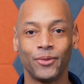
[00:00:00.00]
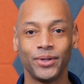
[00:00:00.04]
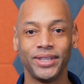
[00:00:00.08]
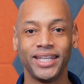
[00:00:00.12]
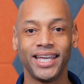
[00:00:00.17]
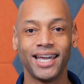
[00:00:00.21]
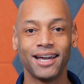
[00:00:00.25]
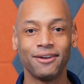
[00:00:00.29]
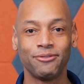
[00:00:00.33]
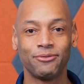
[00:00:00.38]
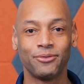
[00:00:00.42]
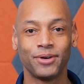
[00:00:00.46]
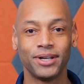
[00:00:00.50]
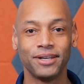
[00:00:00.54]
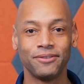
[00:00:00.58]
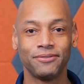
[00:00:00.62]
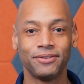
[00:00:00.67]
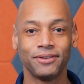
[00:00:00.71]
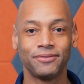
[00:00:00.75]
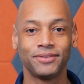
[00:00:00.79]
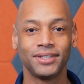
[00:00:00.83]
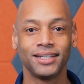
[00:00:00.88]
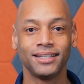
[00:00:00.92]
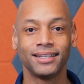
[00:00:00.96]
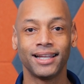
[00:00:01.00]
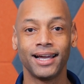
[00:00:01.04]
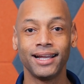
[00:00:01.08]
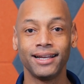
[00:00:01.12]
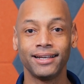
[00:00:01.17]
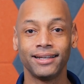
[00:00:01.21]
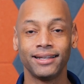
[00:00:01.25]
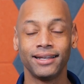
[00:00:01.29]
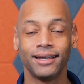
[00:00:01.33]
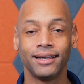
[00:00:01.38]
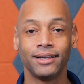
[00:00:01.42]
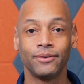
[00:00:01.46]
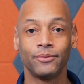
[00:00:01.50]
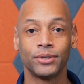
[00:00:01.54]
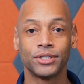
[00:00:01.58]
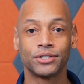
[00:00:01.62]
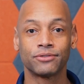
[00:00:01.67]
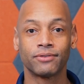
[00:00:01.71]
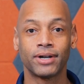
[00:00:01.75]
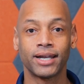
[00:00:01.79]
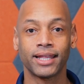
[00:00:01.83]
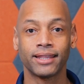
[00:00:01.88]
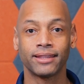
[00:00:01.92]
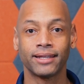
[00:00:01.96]
When the F 150 Lightning was
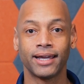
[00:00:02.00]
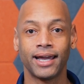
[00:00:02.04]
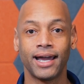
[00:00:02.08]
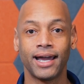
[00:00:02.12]
running the